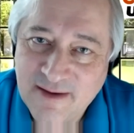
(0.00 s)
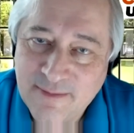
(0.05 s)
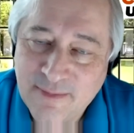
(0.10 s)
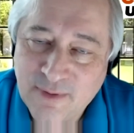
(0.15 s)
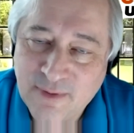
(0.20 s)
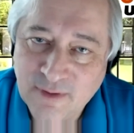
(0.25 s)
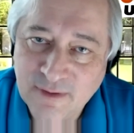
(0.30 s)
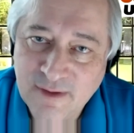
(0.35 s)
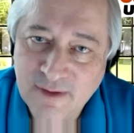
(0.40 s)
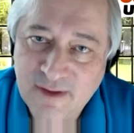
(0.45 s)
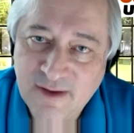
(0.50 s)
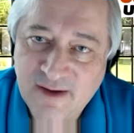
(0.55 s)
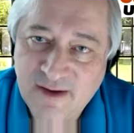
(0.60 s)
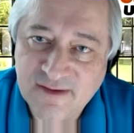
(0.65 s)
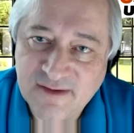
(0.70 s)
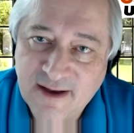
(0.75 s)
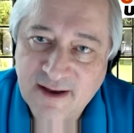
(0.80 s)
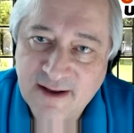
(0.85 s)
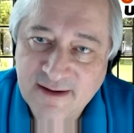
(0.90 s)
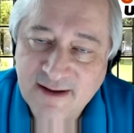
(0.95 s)
important thing
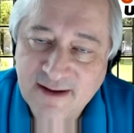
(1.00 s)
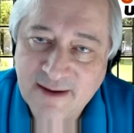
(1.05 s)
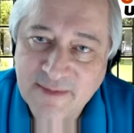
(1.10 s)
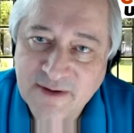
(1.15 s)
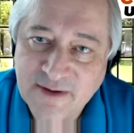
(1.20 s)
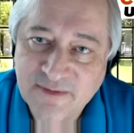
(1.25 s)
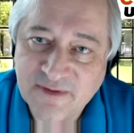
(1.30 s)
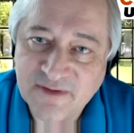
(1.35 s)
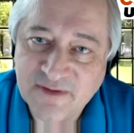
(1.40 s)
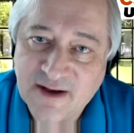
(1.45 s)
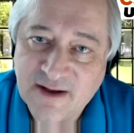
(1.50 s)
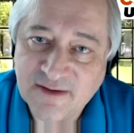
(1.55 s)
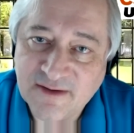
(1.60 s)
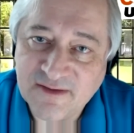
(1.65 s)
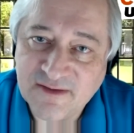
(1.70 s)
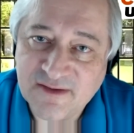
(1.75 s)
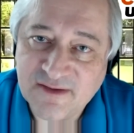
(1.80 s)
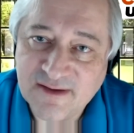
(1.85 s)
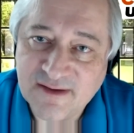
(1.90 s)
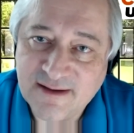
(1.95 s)
is outcome and results.